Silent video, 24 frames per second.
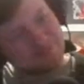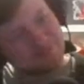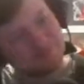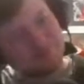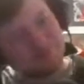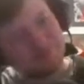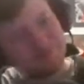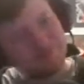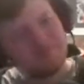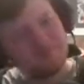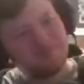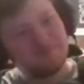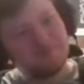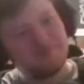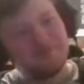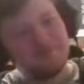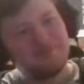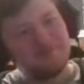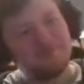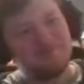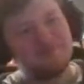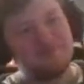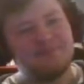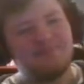like if you
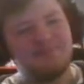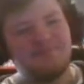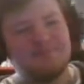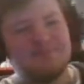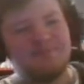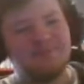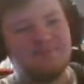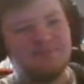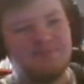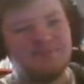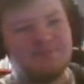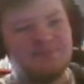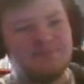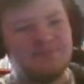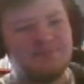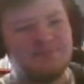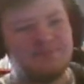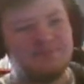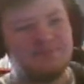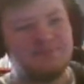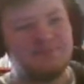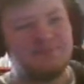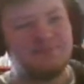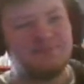see me like
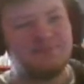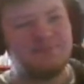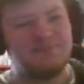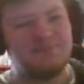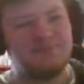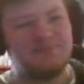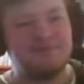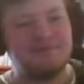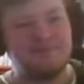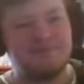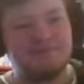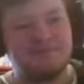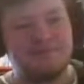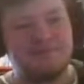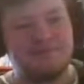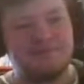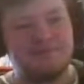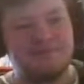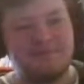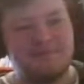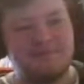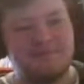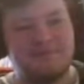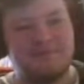Marvel, you see my Instagram,
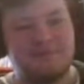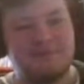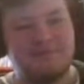right?